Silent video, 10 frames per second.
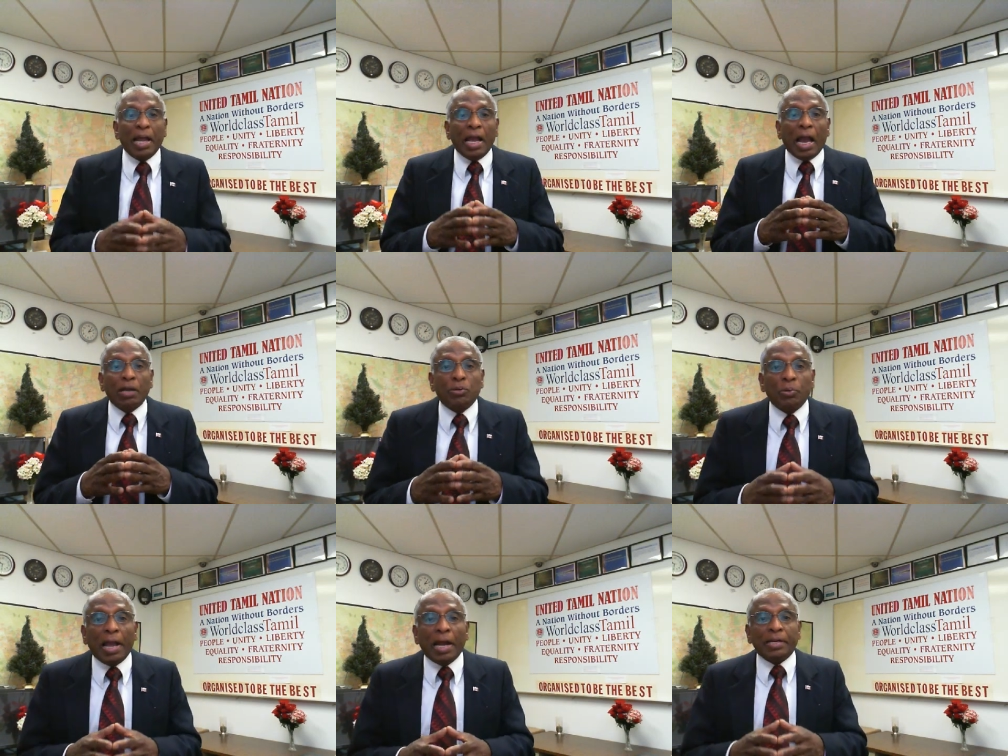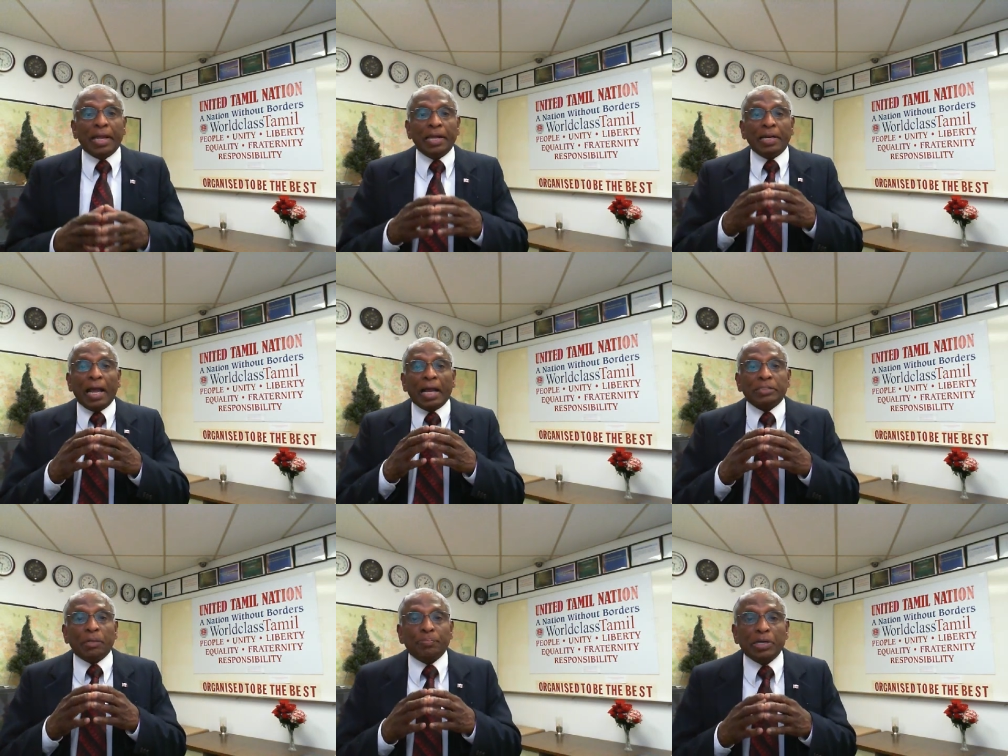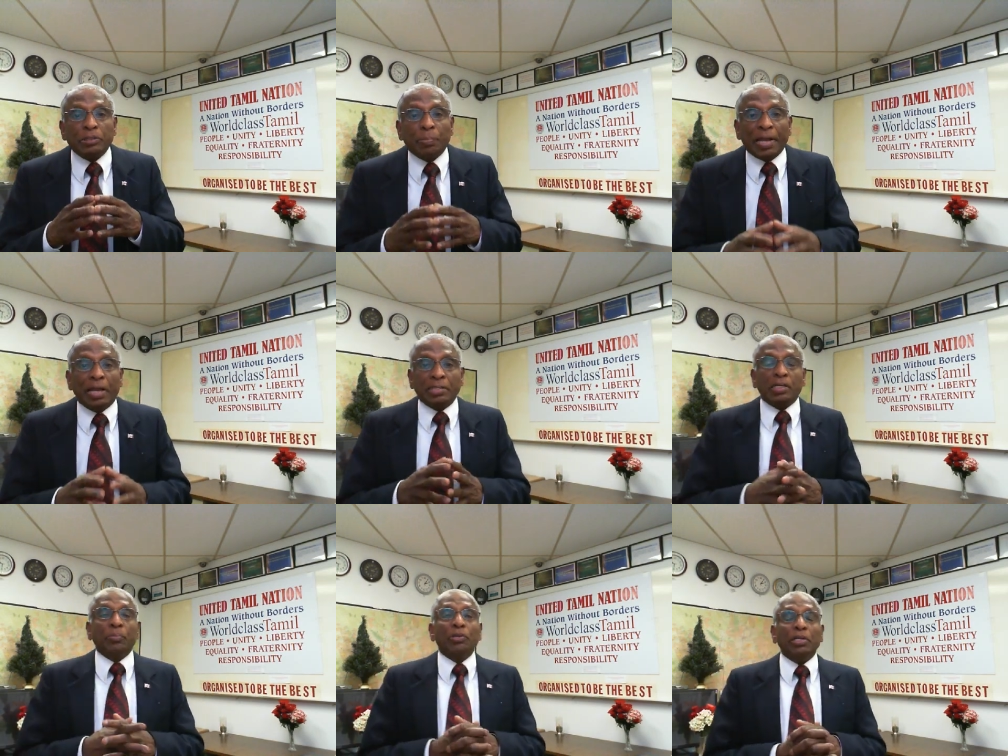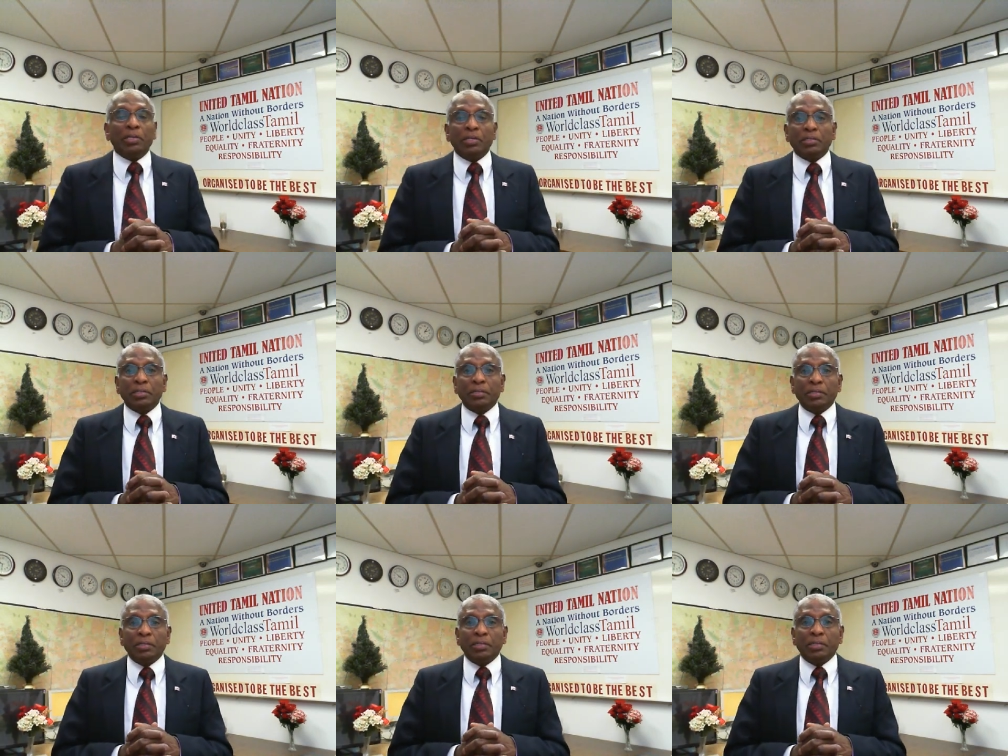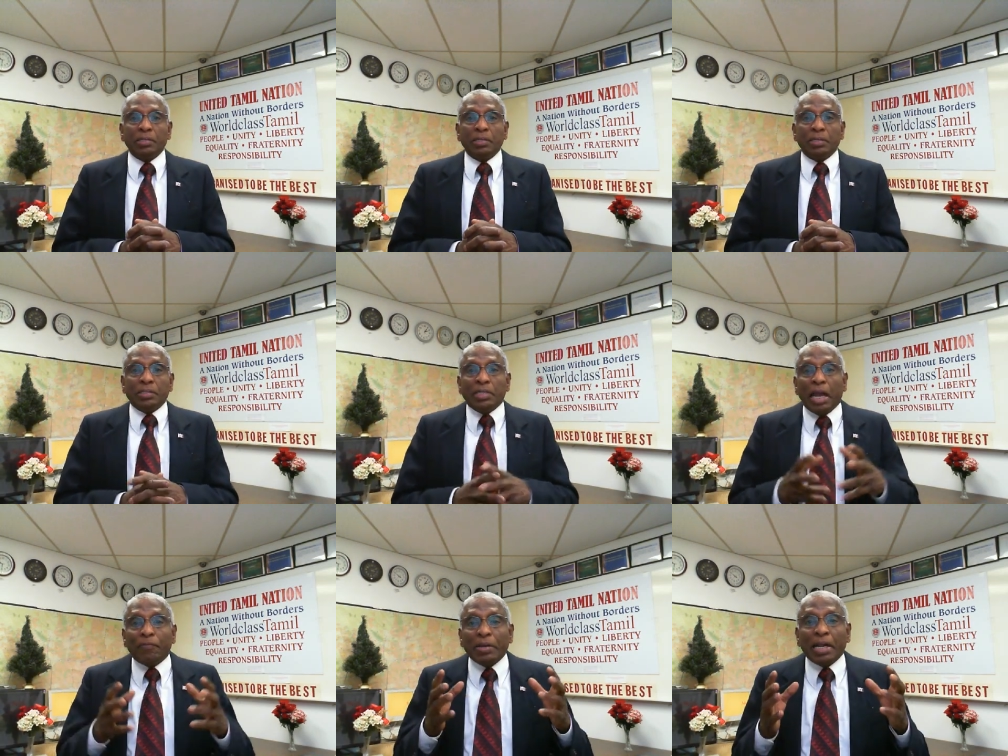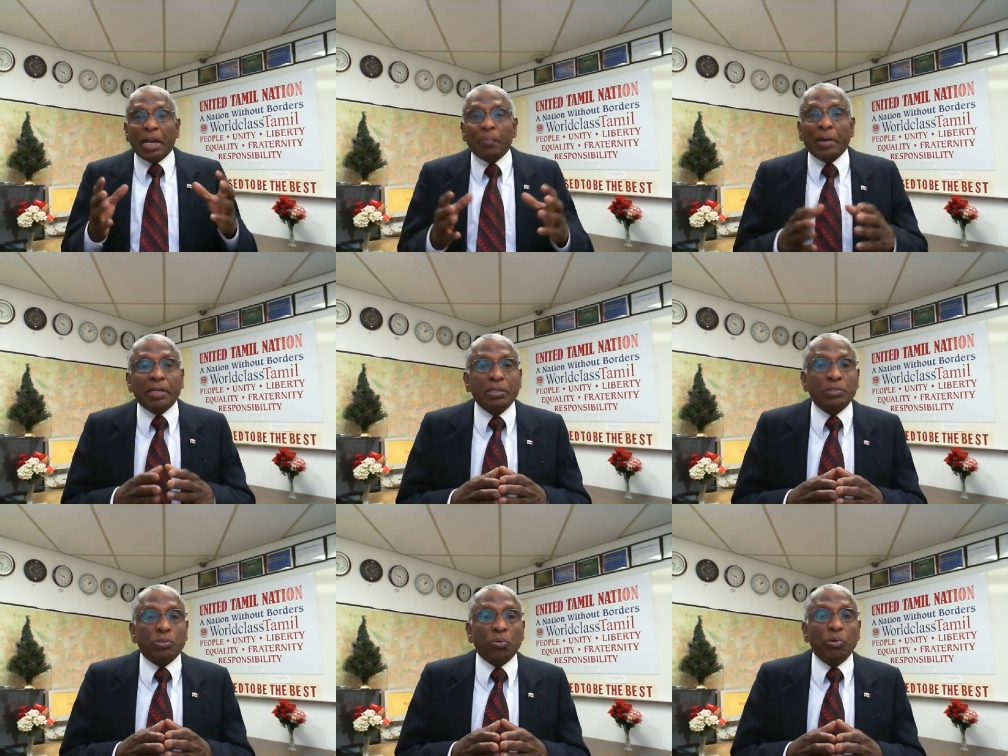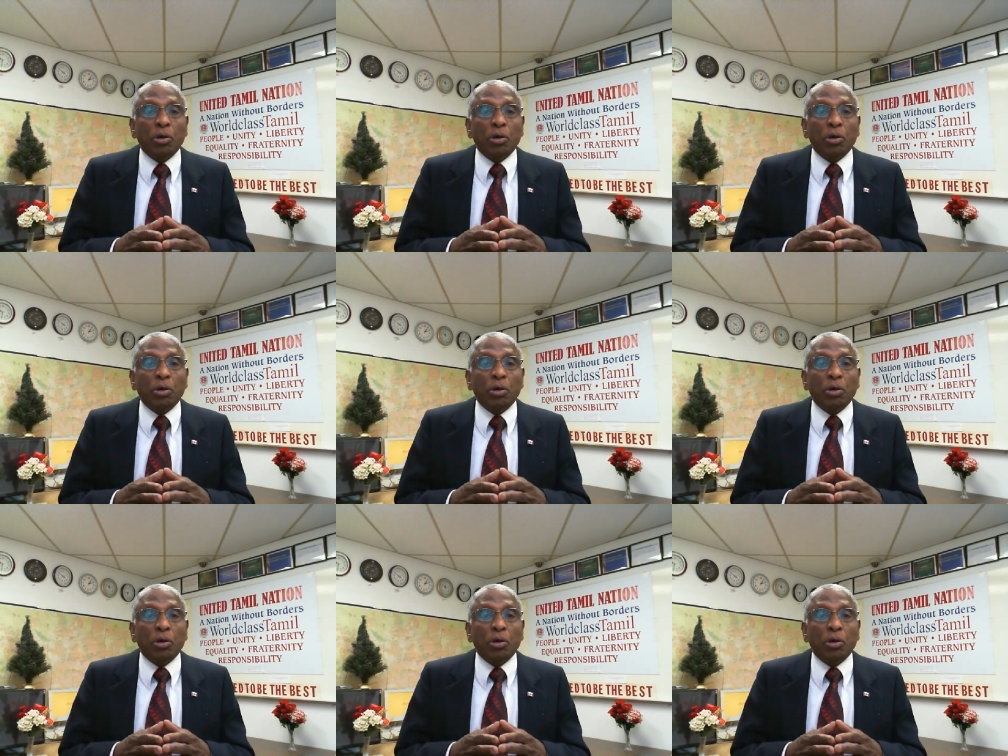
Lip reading: had to attain acceptance by other communities. The African Americans through